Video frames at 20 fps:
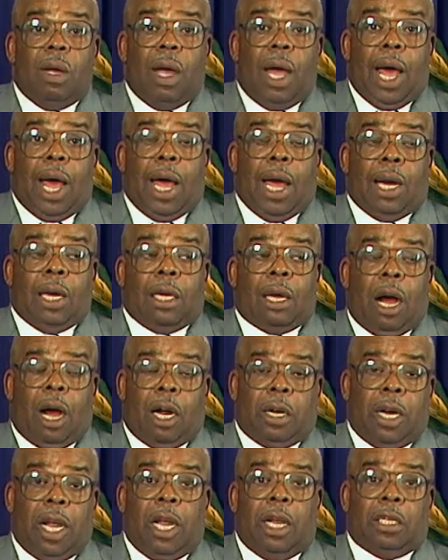and
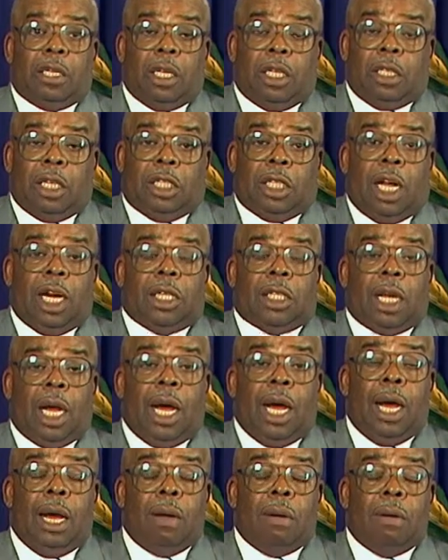Cornelius is a Gentile.